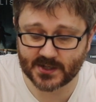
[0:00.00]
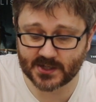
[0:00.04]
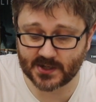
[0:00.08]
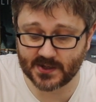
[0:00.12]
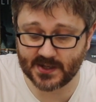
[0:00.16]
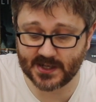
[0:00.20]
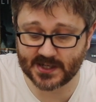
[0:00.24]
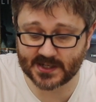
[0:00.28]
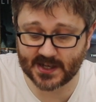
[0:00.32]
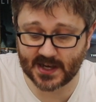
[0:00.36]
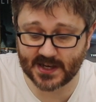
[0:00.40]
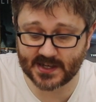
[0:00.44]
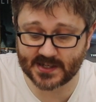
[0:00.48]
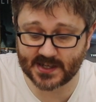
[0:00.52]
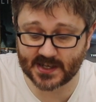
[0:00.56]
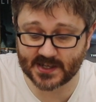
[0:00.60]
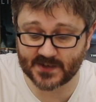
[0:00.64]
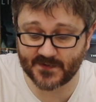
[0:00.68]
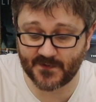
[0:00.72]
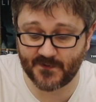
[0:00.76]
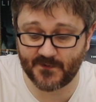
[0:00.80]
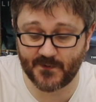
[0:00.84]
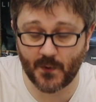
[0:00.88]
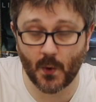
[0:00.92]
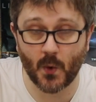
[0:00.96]
so in this case that's
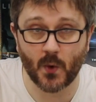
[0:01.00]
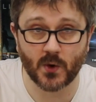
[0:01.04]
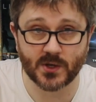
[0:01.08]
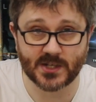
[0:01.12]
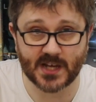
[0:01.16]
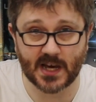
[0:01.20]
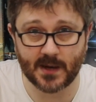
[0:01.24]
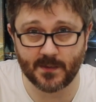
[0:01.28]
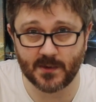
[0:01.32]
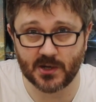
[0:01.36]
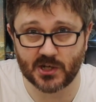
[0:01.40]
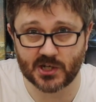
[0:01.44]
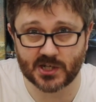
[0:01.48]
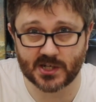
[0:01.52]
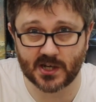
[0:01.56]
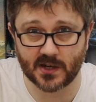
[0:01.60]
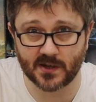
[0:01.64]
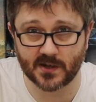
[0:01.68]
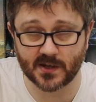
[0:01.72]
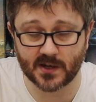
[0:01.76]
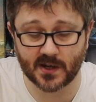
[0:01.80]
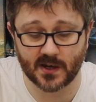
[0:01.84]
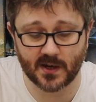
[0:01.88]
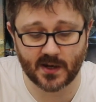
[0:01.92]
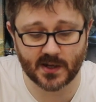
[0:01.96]
4 damage still
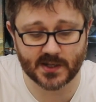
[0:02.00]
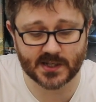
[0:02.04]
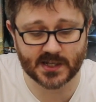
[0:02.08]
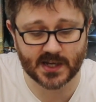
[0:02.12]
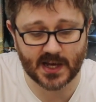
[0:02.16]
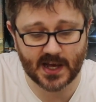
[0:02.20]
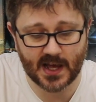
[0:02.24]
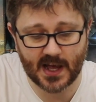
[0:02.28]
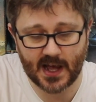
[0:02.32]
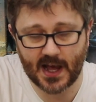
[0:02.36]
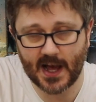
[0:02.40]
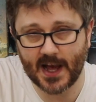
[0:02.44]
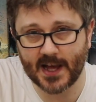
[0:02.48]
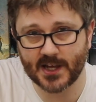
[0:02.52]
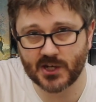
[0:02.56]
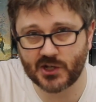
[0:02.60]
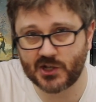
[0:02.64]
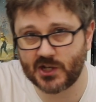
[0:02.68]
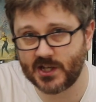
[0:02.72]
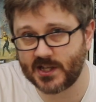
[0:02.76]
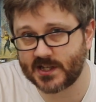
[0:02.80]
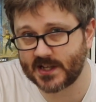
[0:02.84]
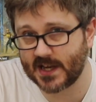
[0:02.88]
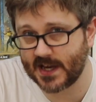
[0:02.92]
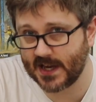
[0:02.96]
on the cards, and
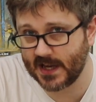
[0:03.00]
she's